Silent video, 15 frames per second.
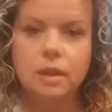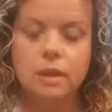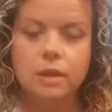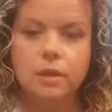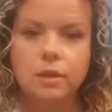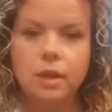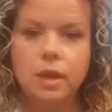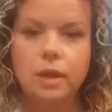in
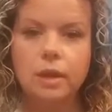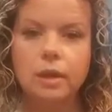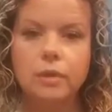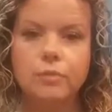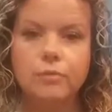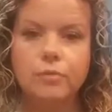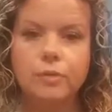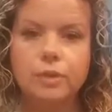your hair
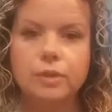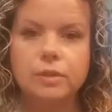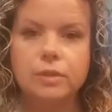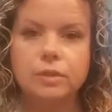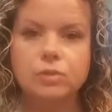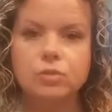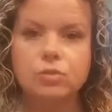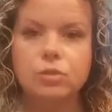
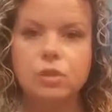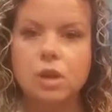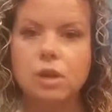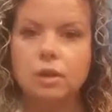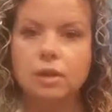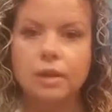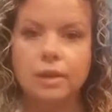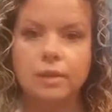versus
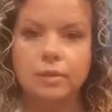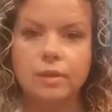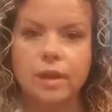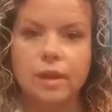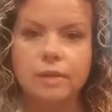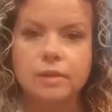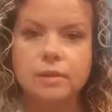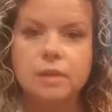strong layer
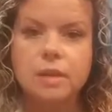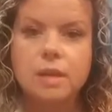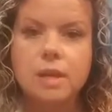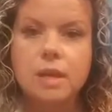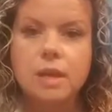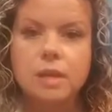lines.